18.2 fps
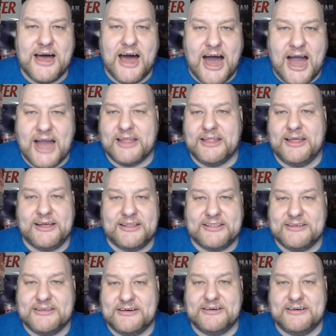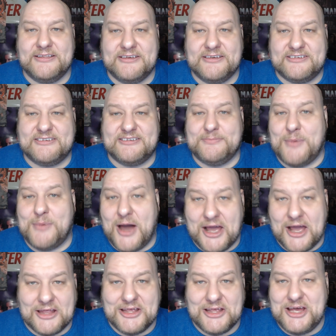I like the
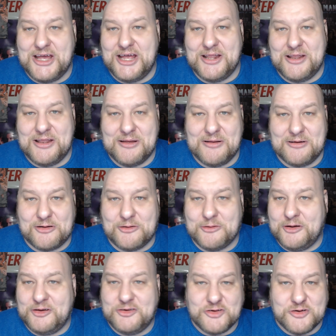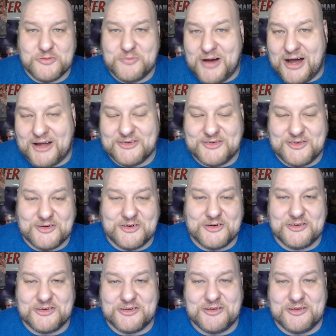smiling creature monsters,